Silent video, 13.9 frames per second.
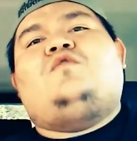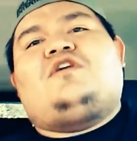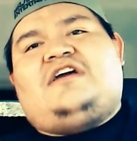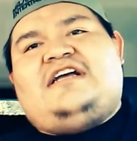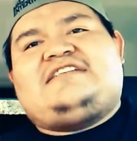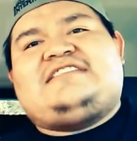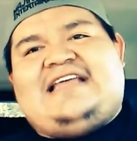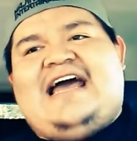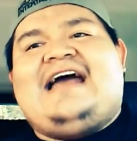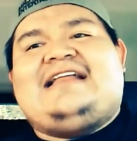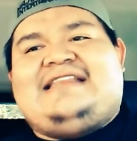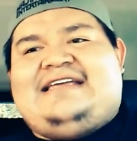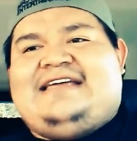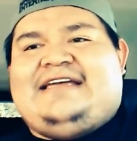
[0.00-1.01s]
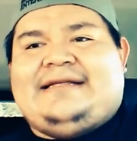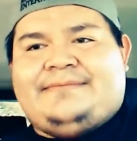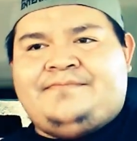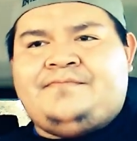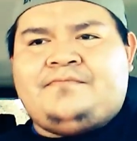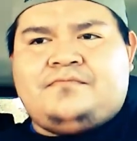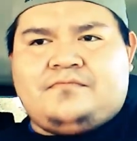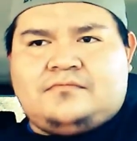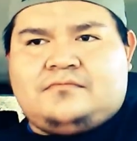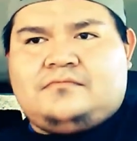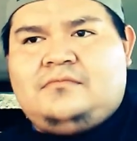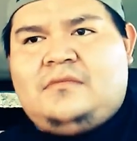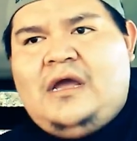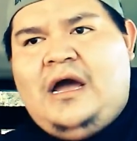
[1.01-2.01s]
We'll get to that at the end.
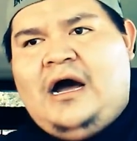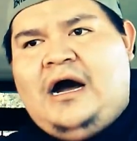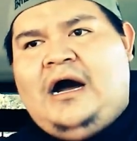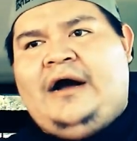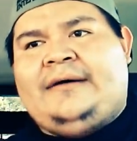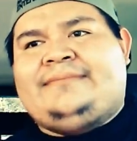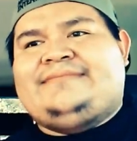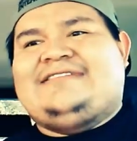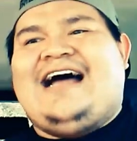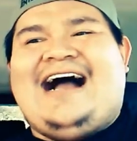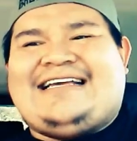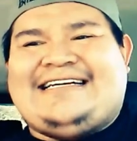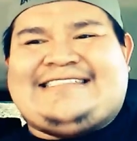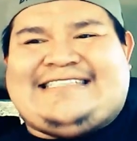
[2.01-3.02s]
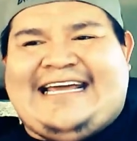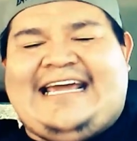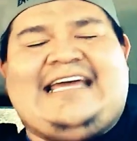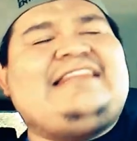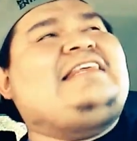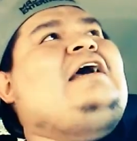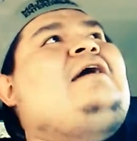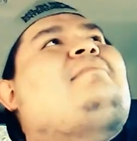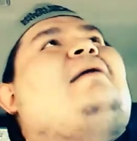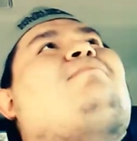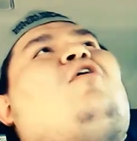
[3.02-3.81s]
Knock Your Teeth.